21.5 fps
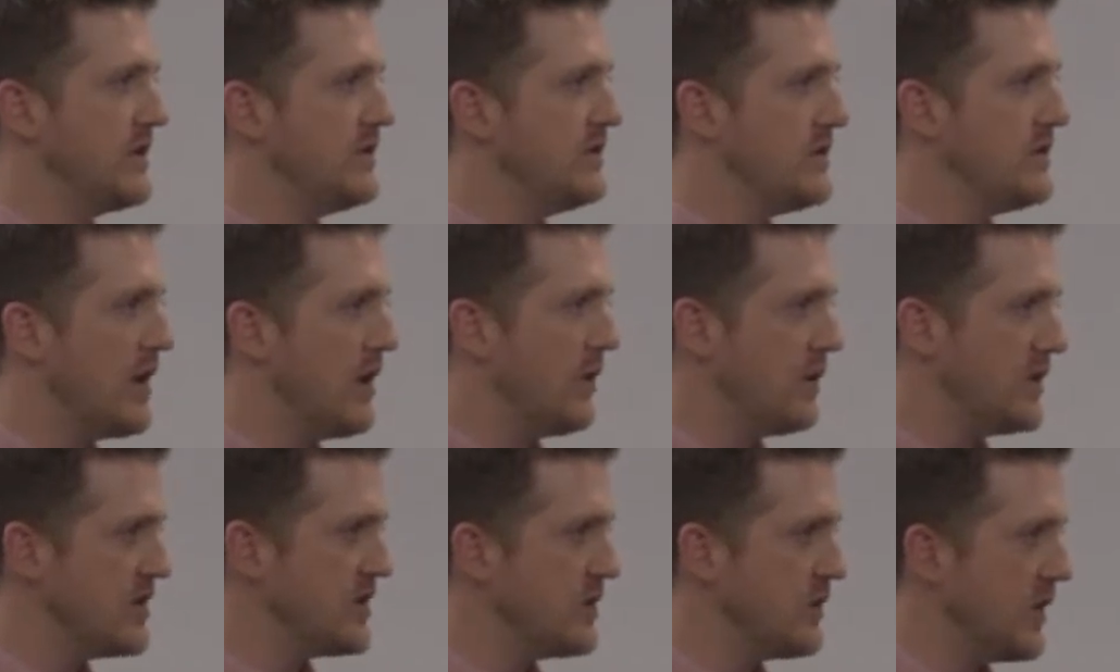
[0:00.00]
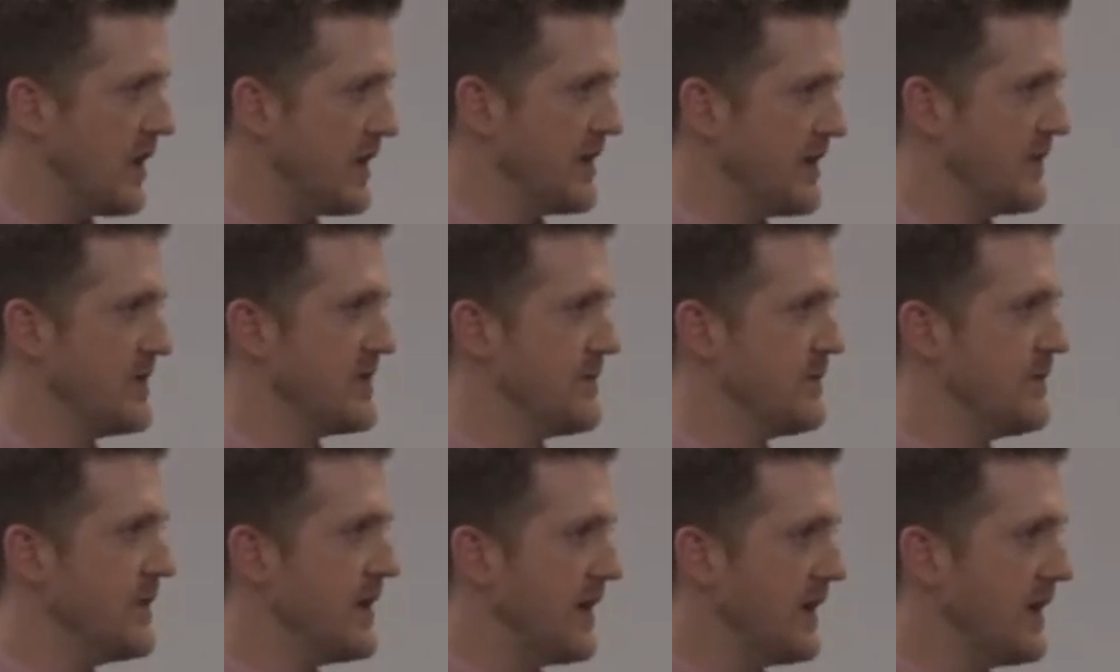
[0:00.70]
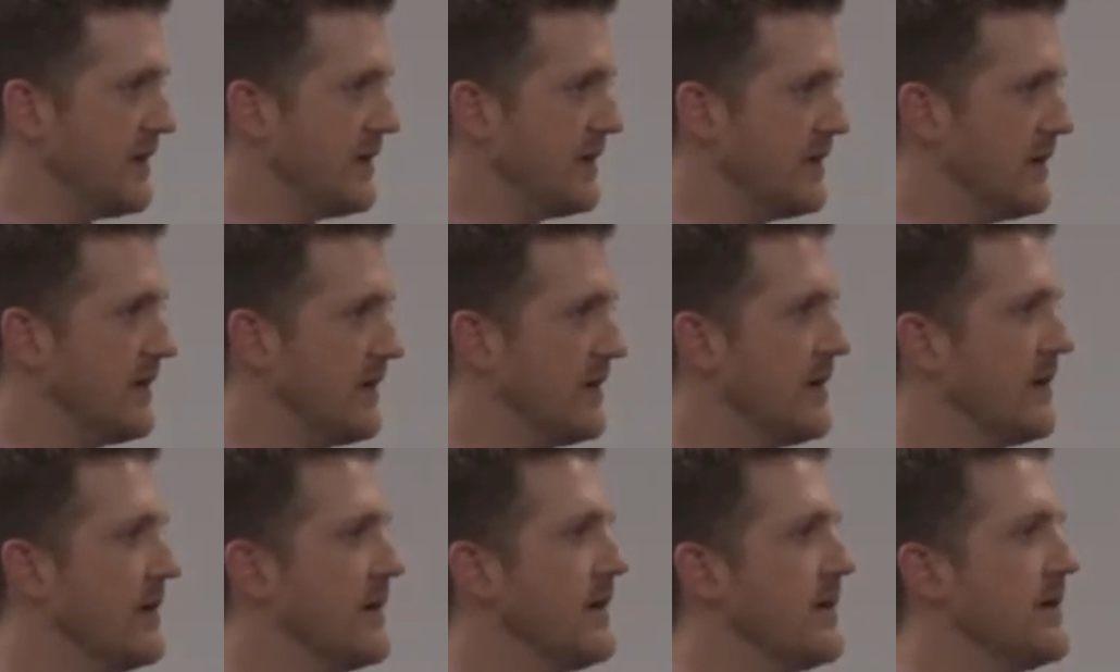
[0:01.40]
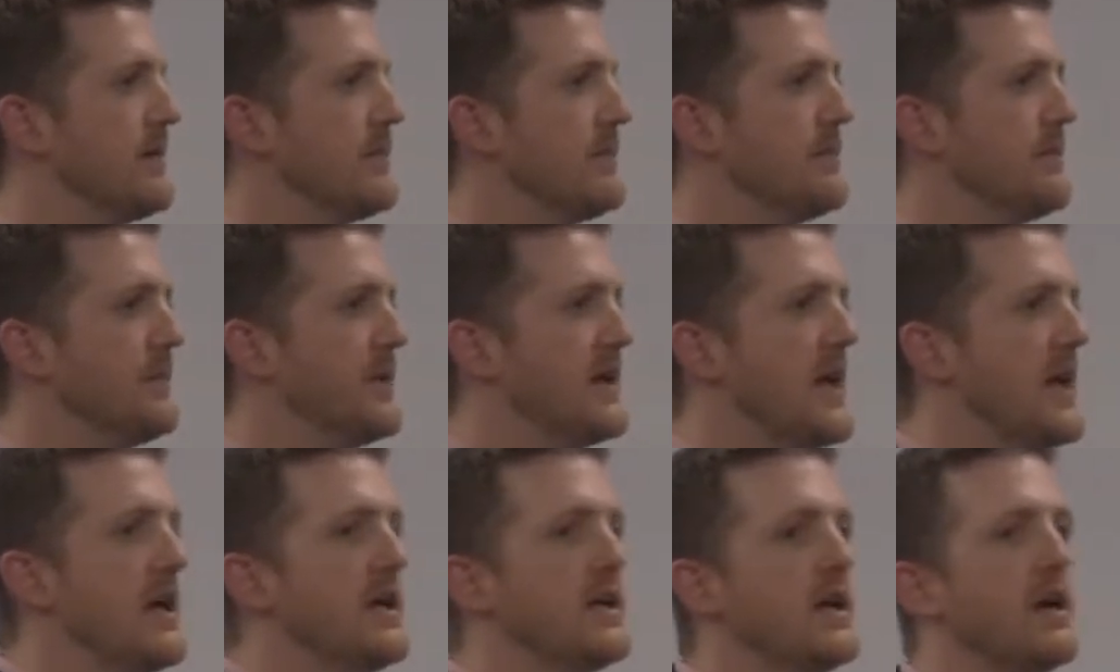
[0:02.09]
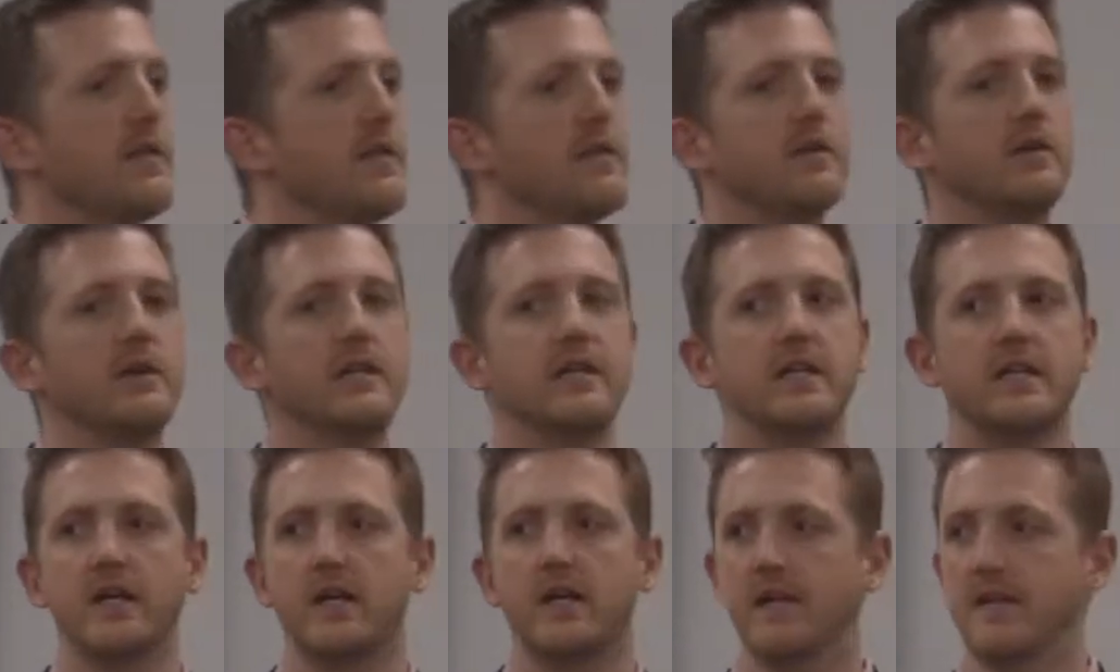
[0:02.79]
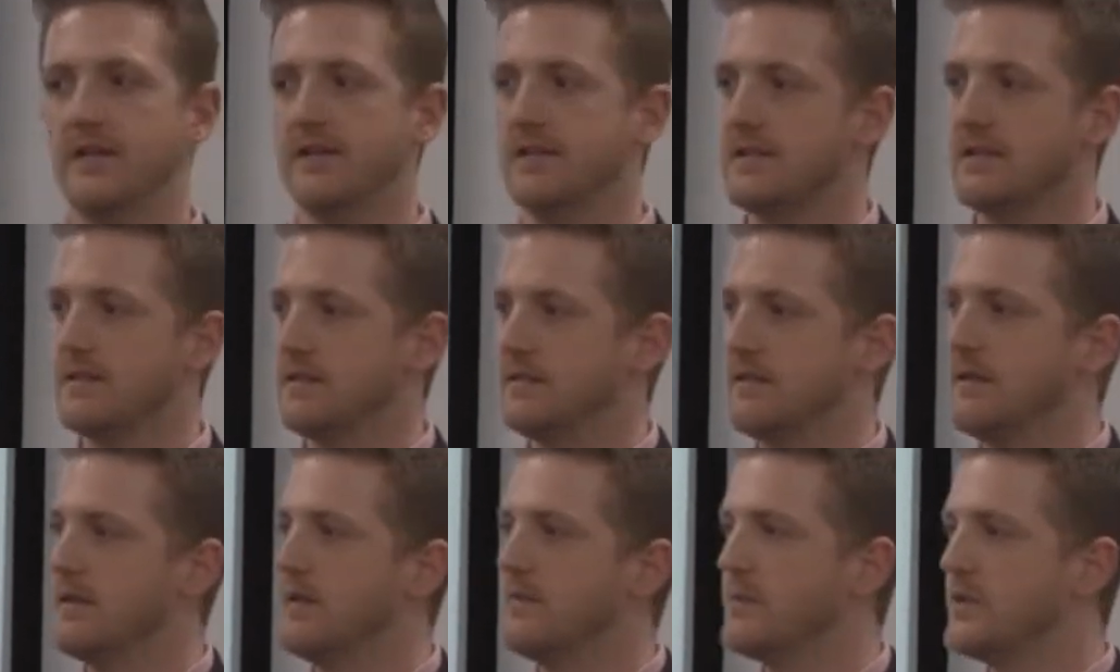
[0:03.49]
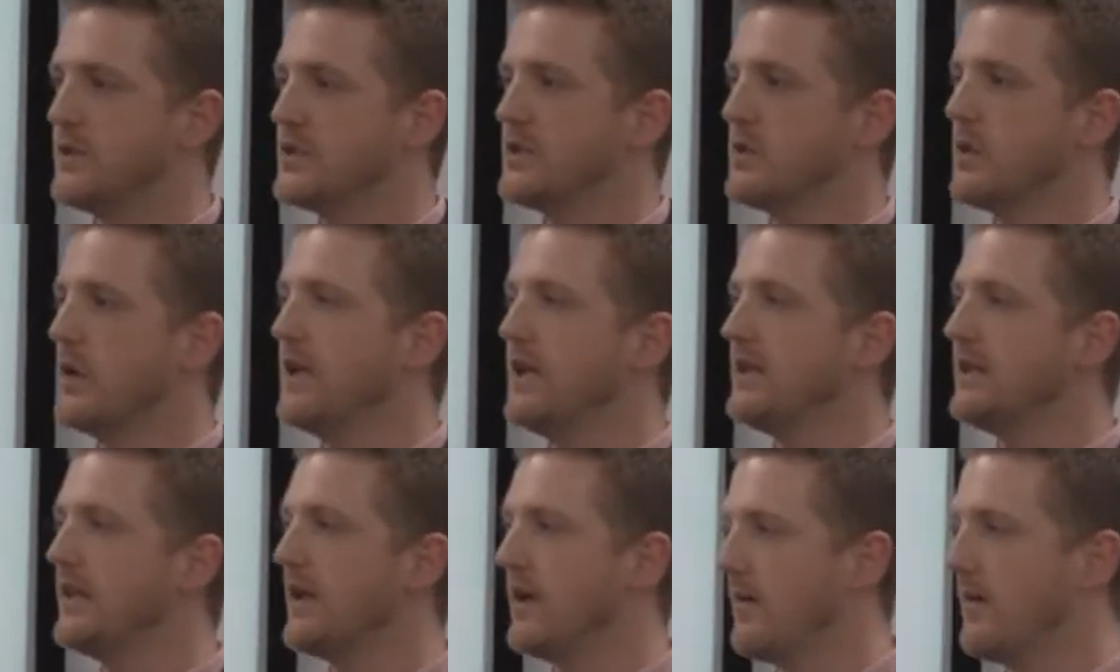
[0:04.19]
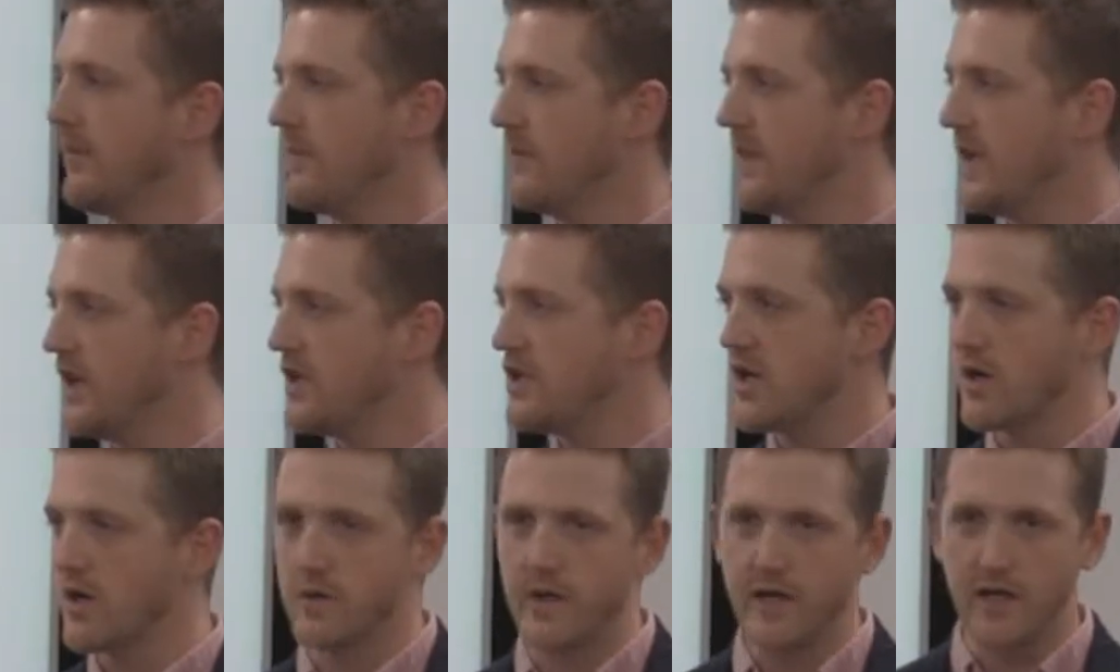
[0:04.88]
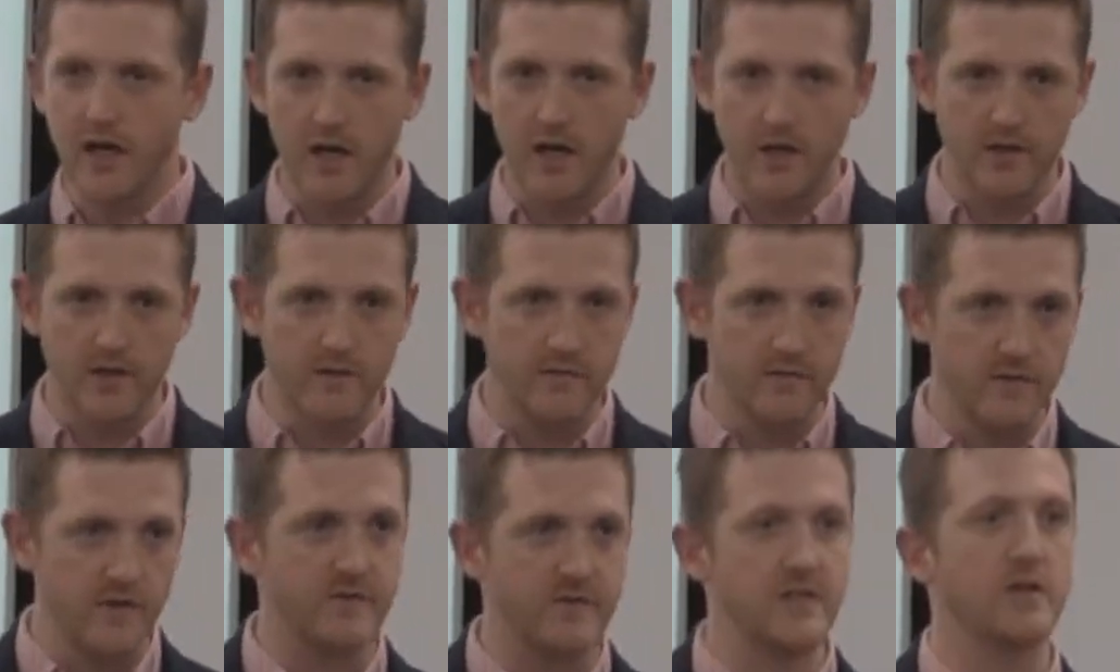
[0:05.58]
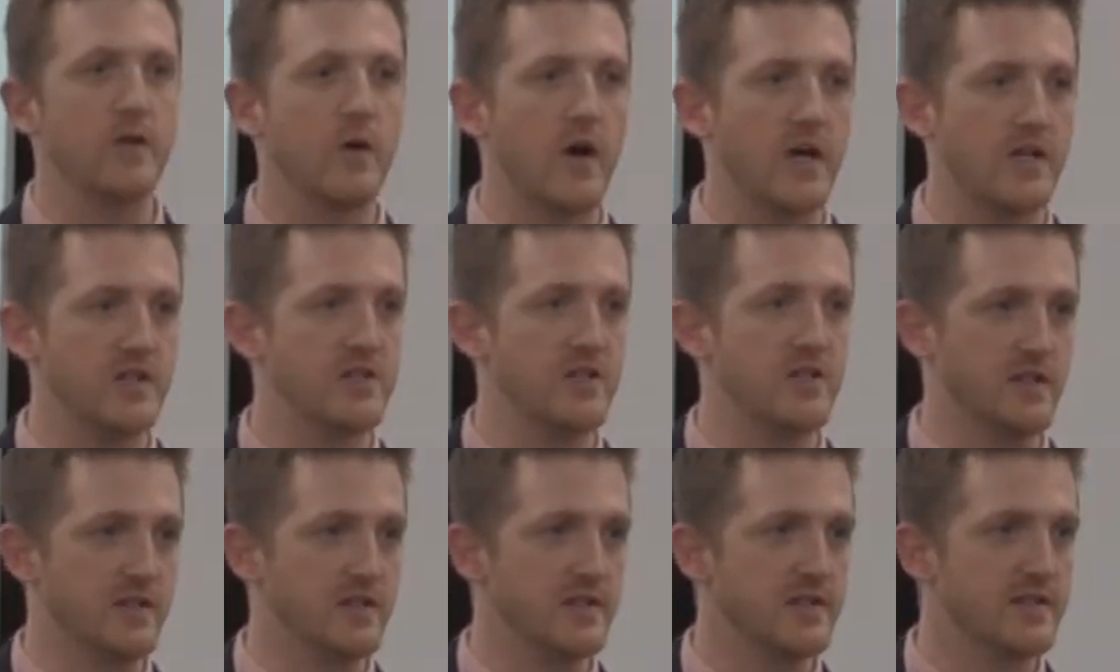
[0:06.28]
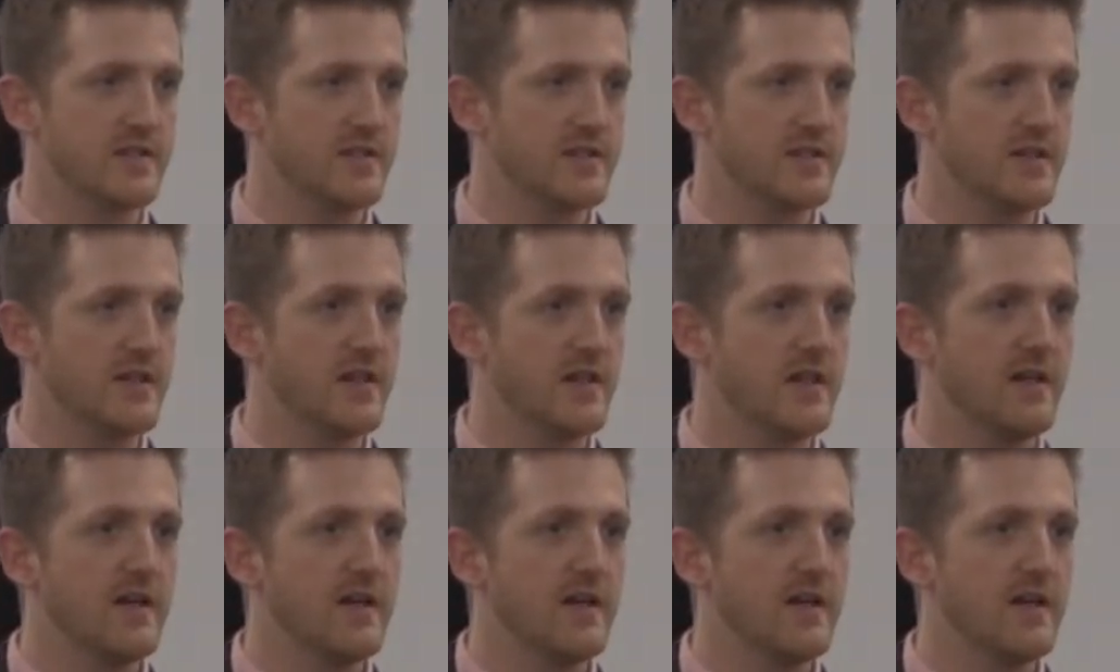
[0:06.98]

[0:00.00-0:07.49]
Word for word: you know what you want them to be. But now you got 30 kids between them, they generate 150 questions.